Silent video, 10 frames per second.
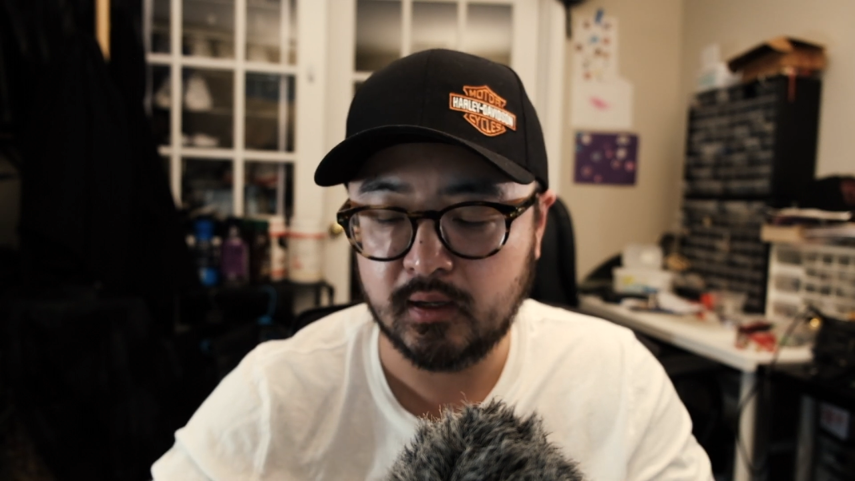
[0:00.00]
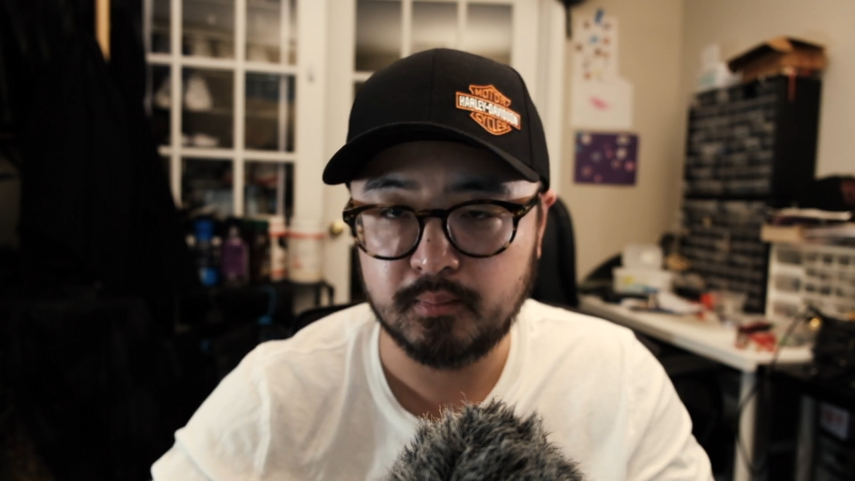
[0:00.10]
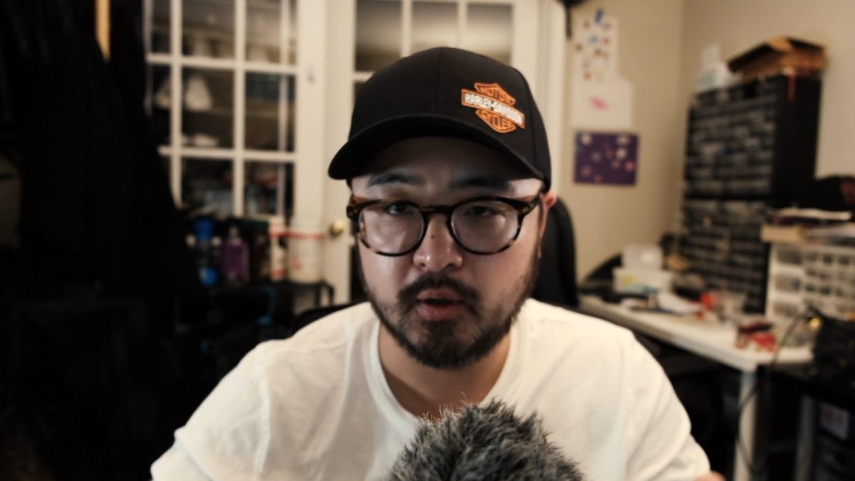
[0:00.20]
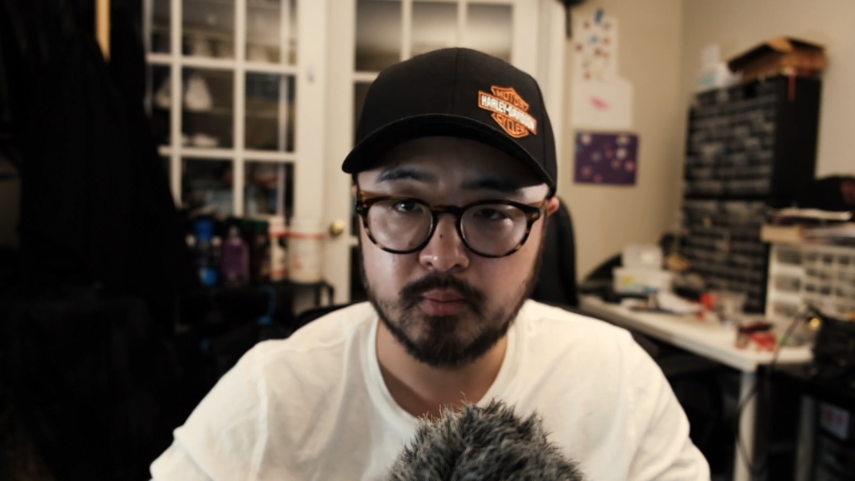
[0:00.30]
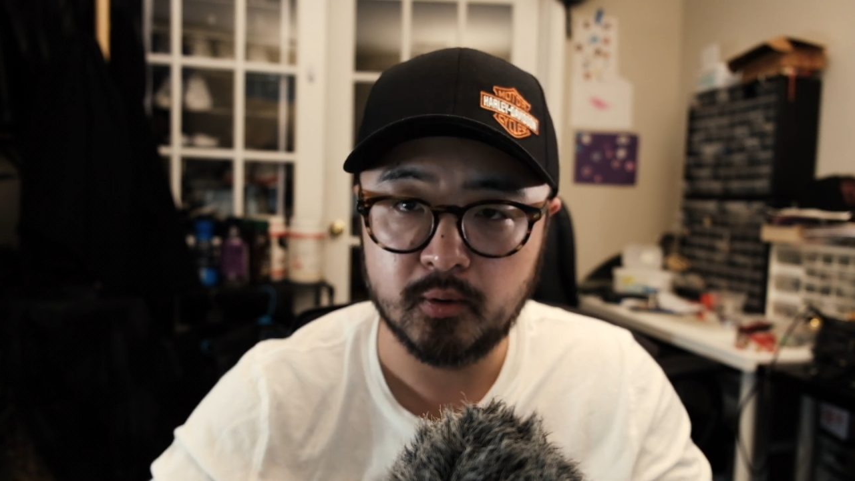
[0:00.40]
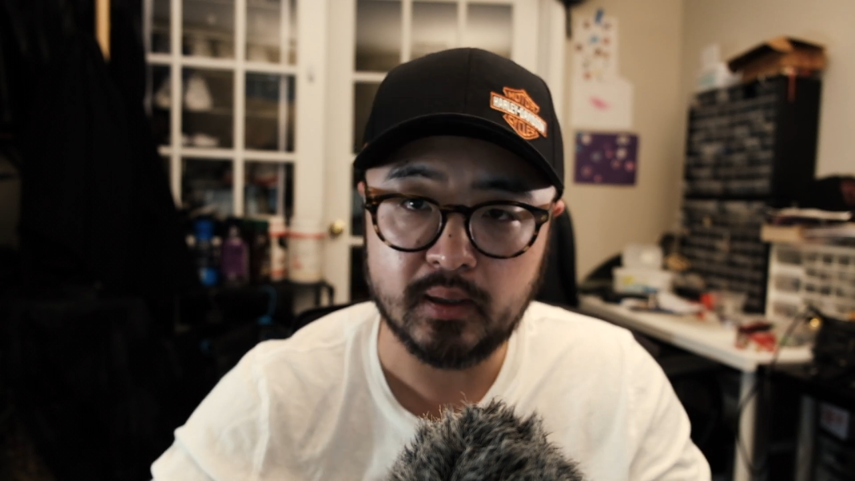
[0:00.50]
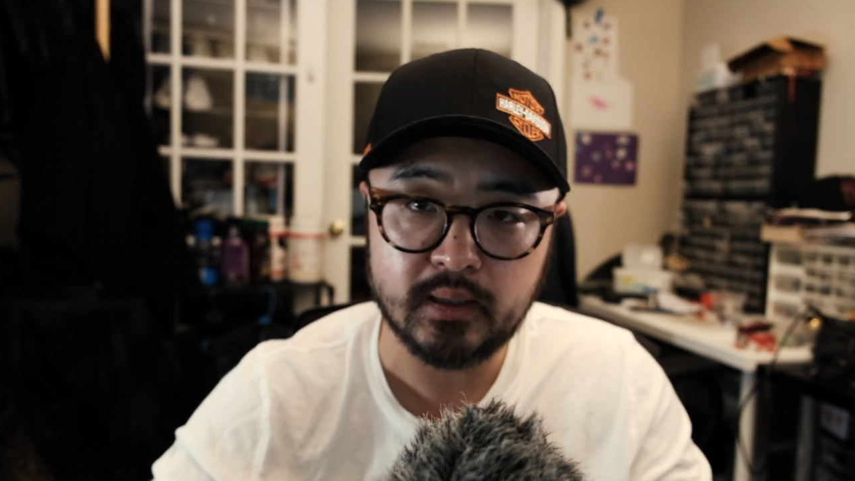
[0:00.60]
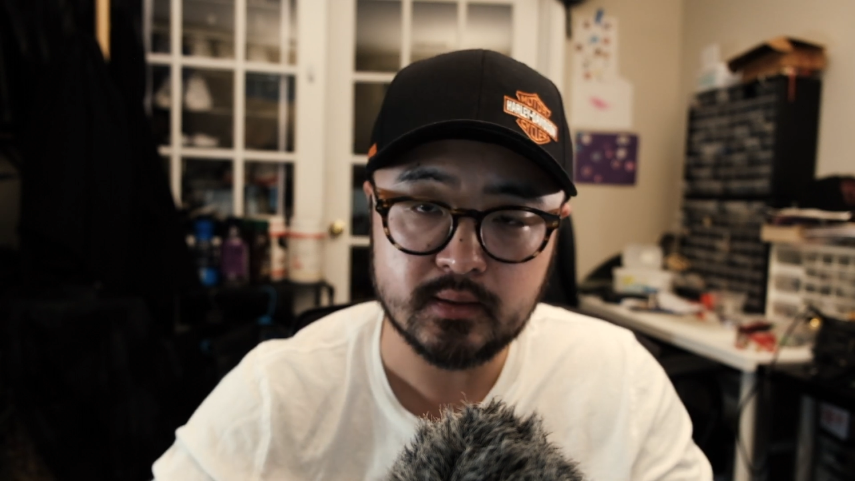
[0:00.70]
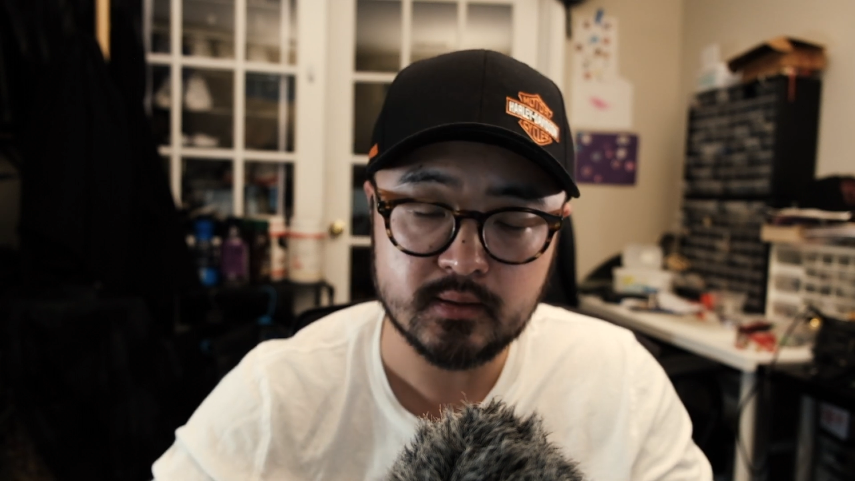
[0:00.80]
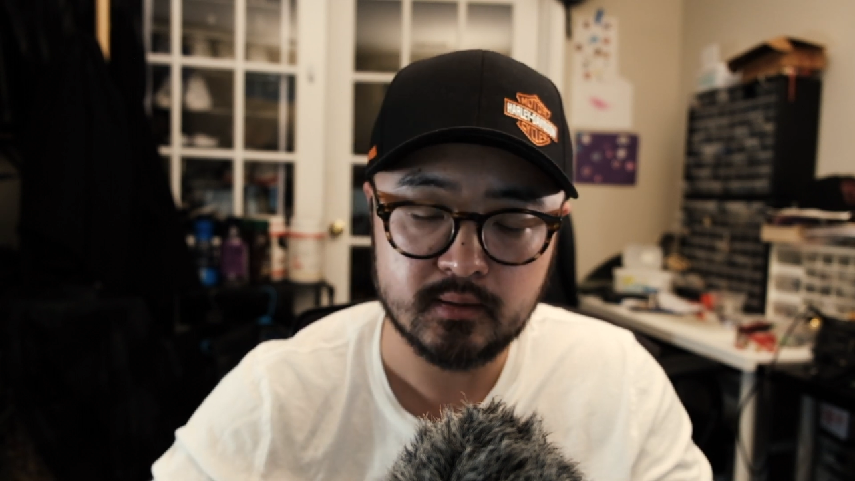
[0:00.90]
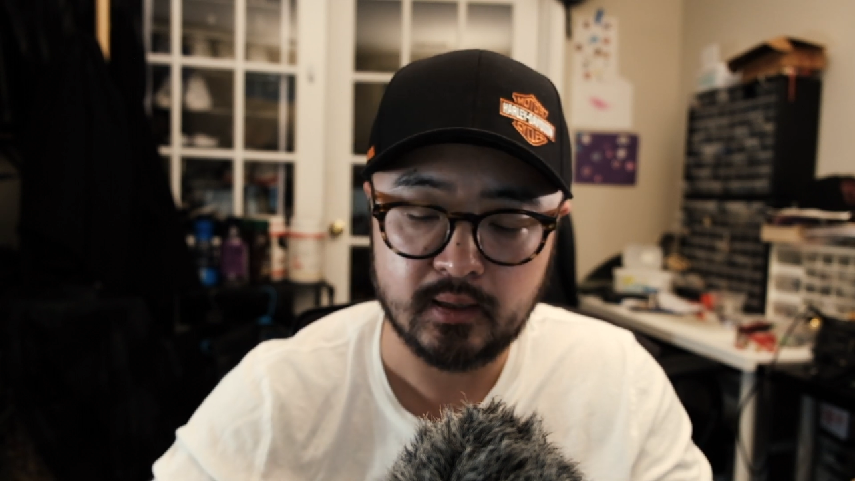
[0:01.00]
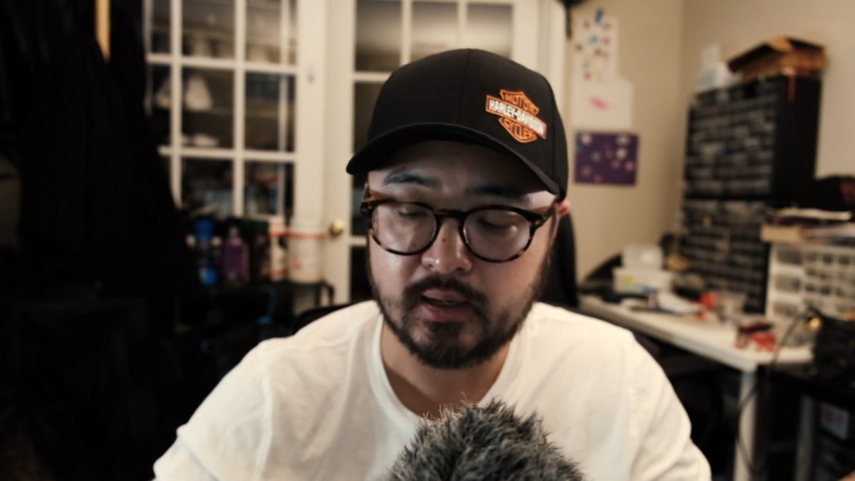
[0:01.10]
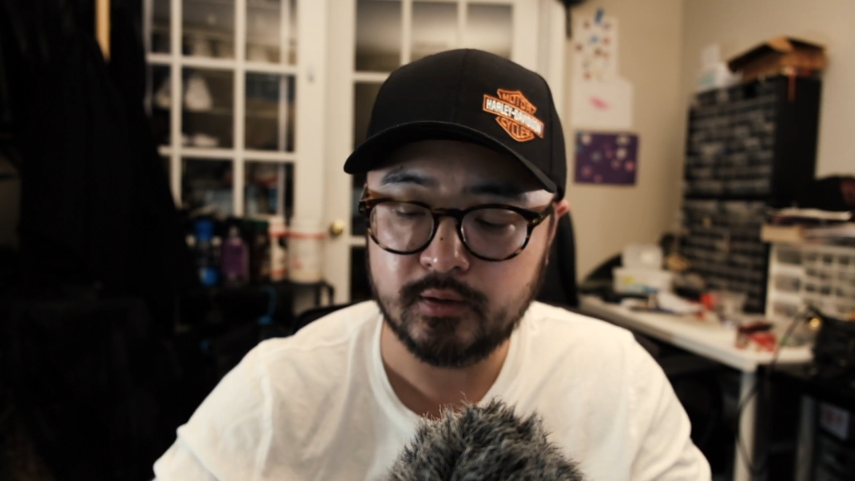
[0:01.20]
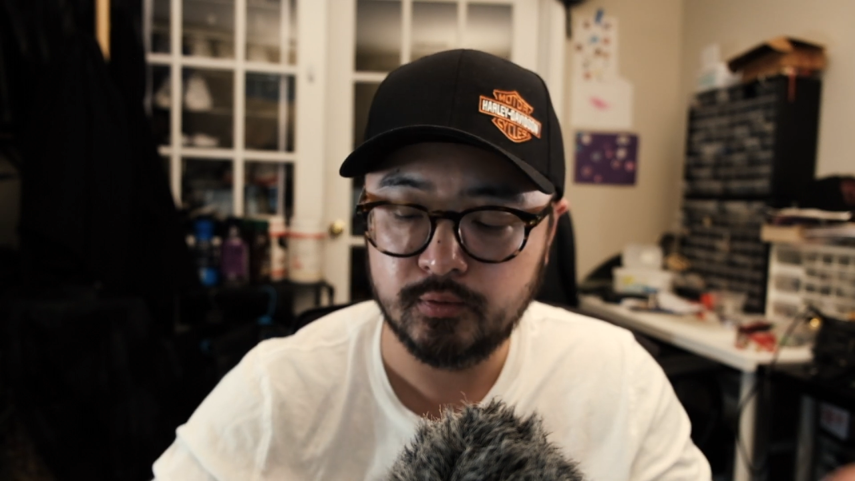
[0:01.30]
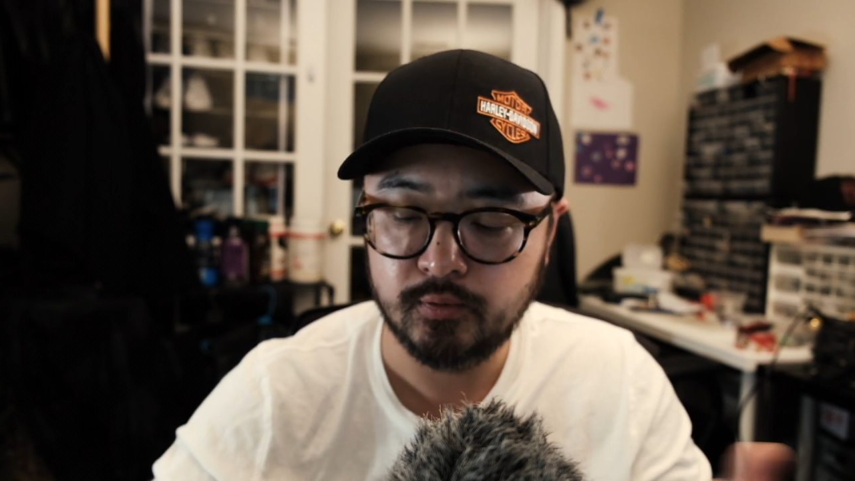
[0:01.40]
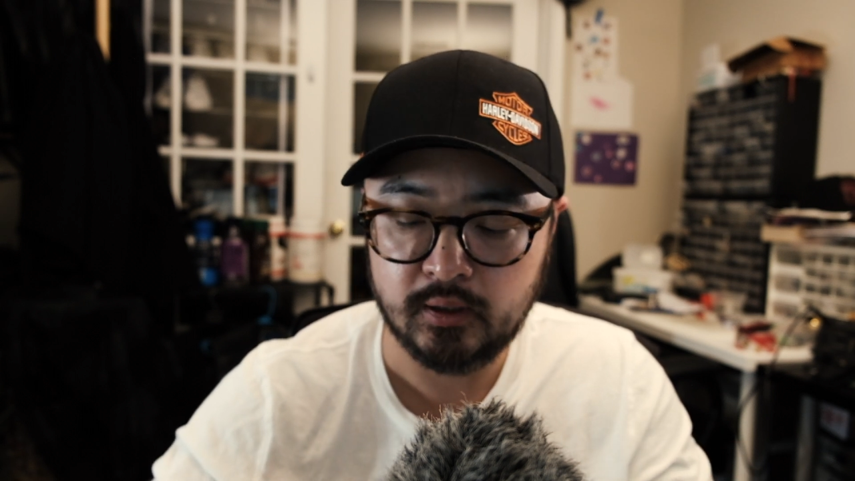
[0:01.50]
multiple bikes like I do,